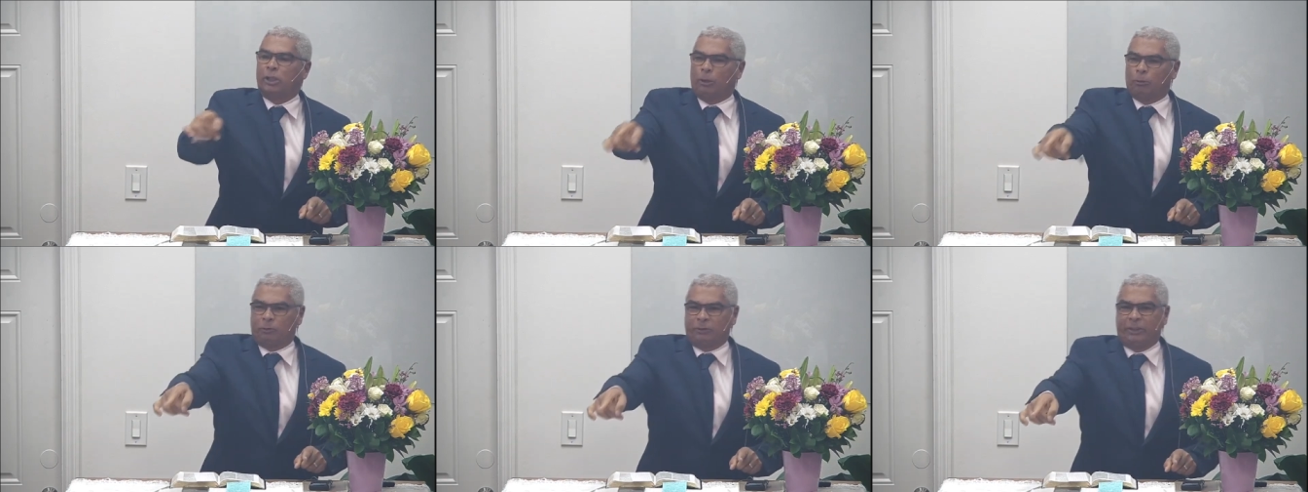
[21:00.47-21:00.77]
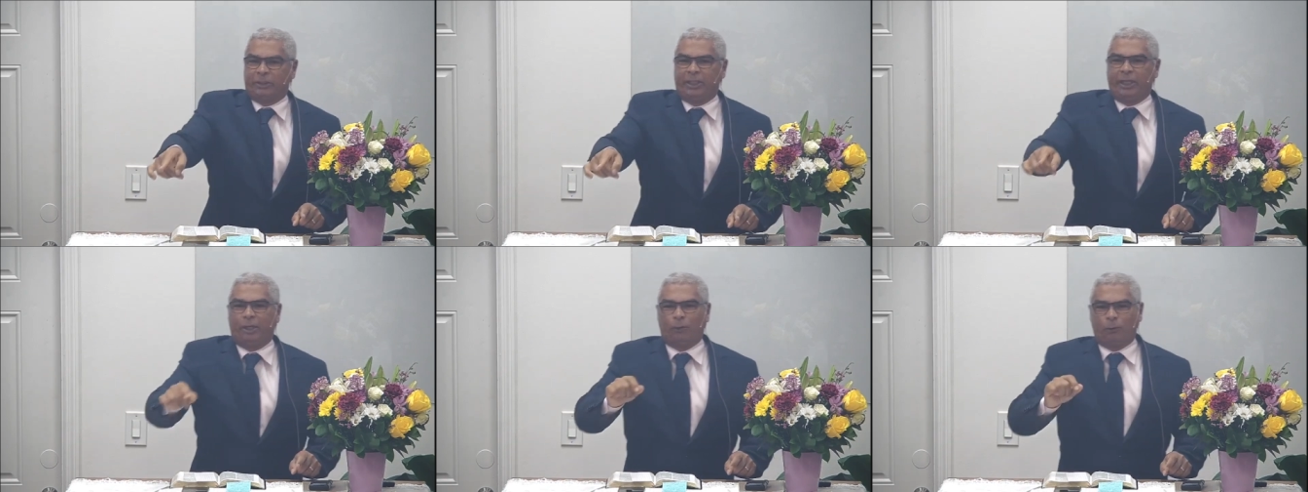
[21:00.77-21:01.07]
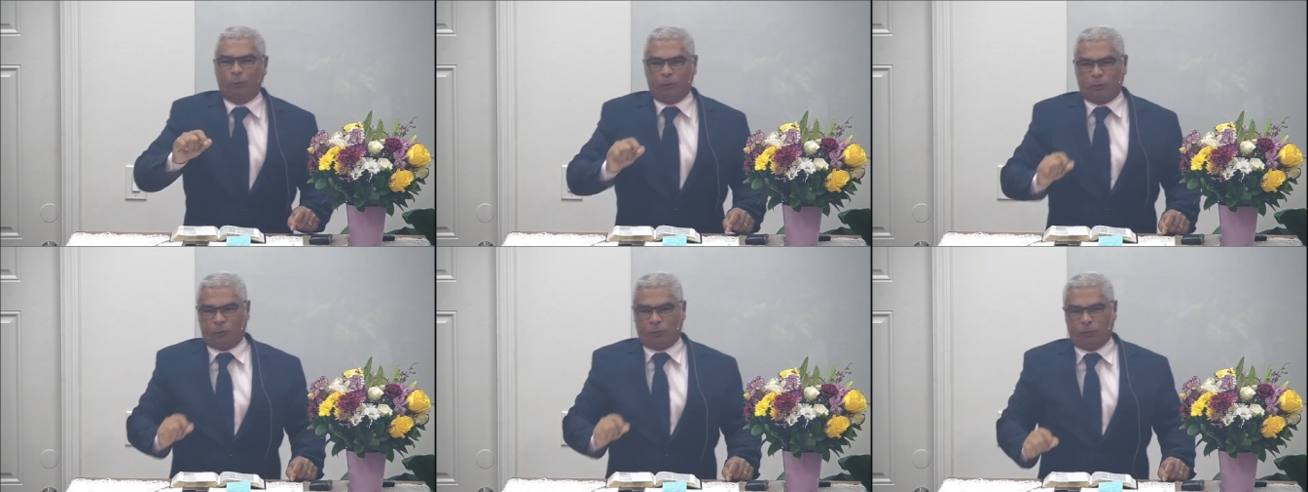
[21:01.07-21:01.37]
God
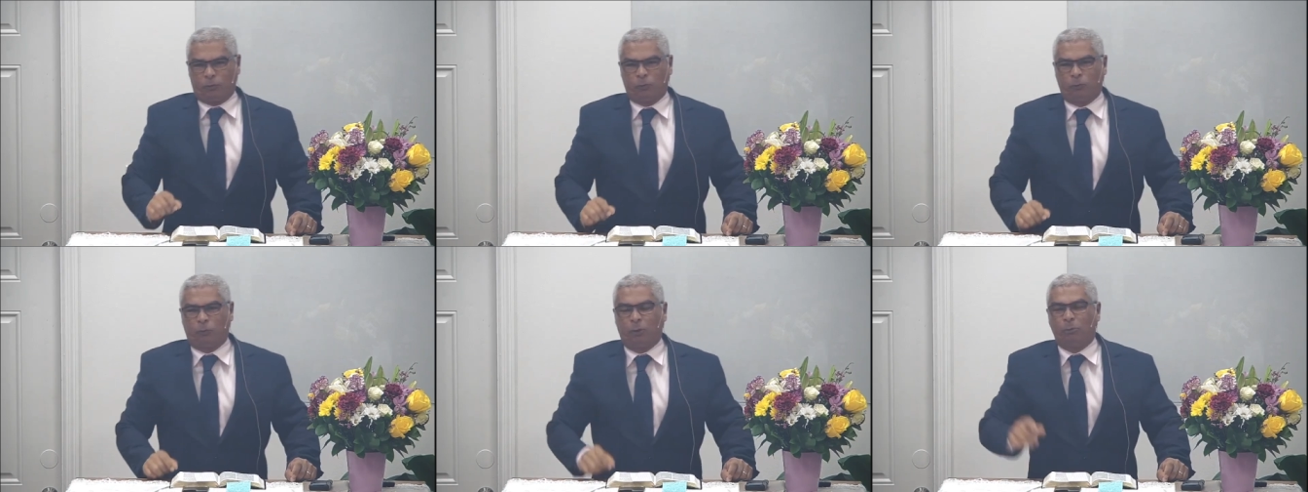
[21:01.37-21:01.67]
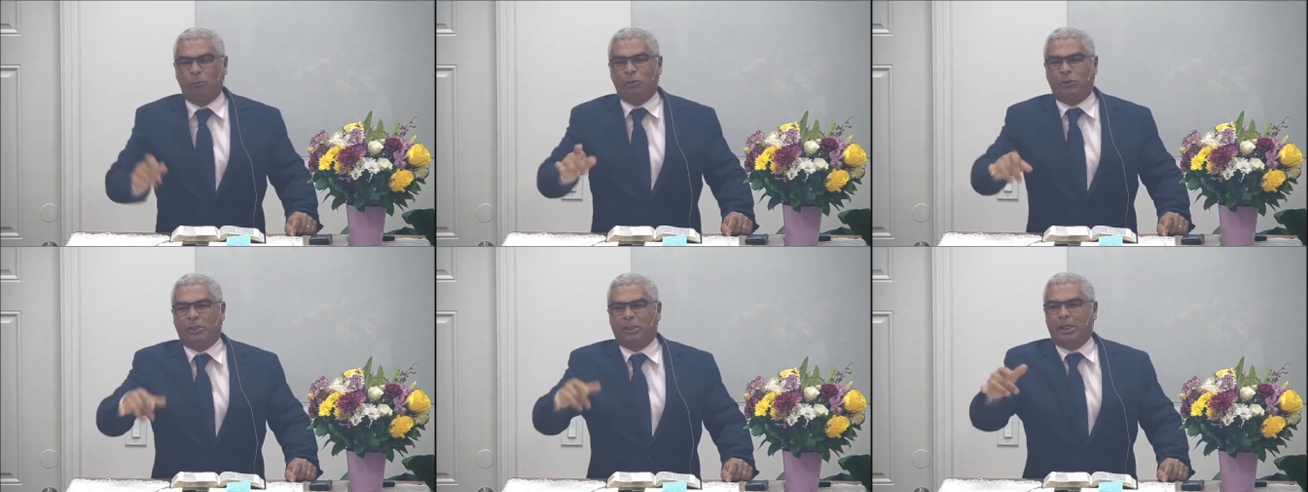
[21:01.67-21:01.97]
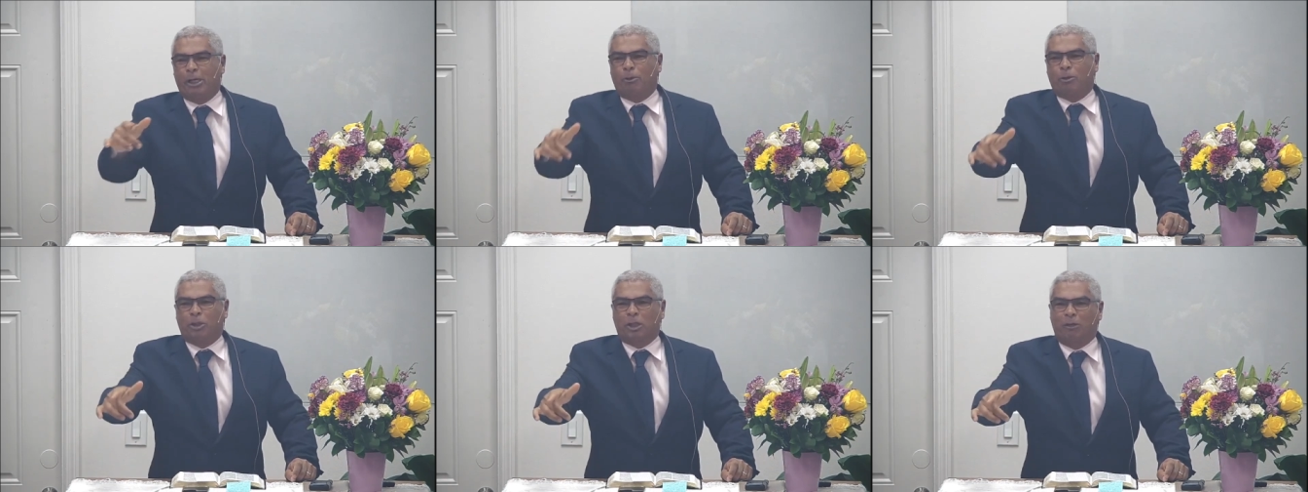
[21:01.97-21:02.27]
as his God,
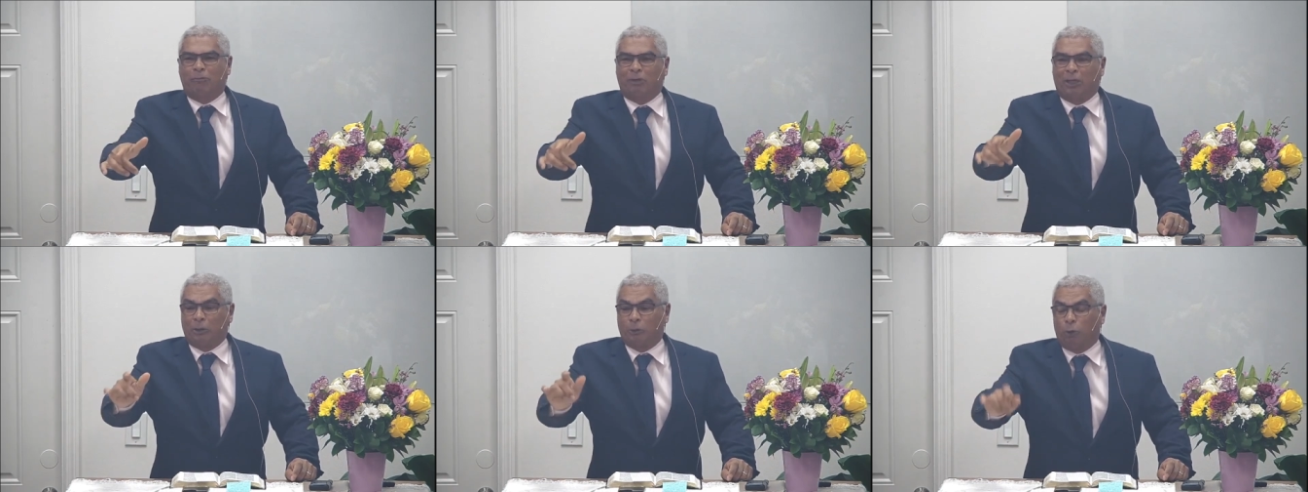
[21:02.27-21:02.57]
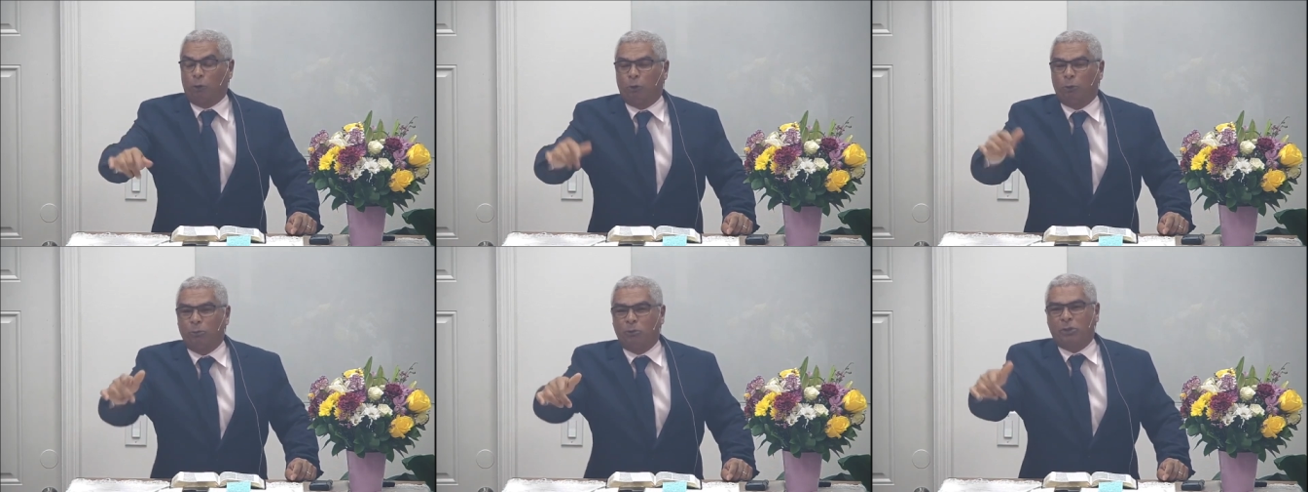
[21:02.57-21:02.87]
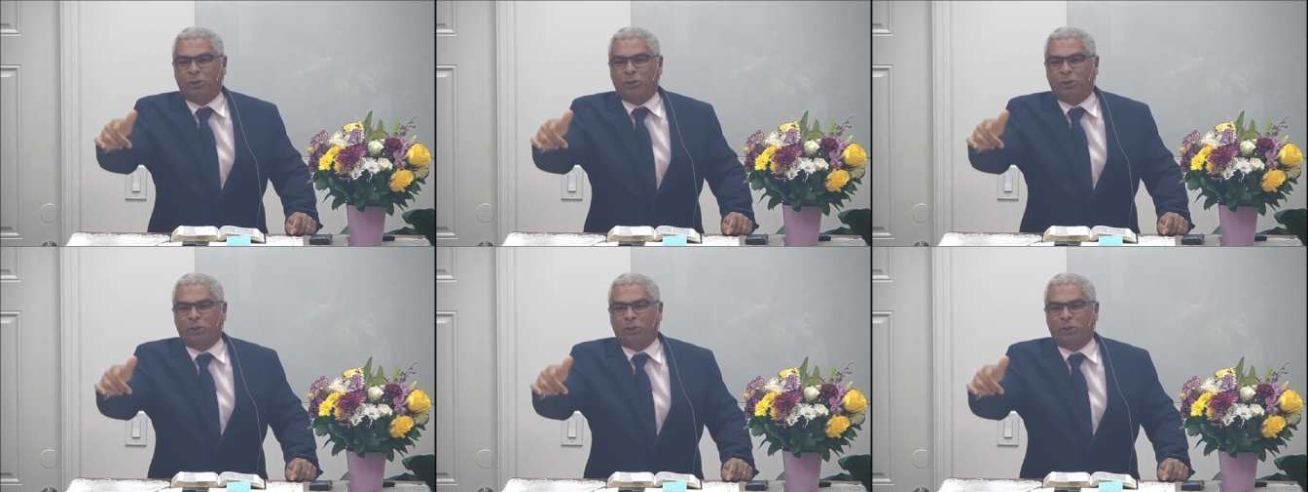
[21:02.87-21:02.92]
as his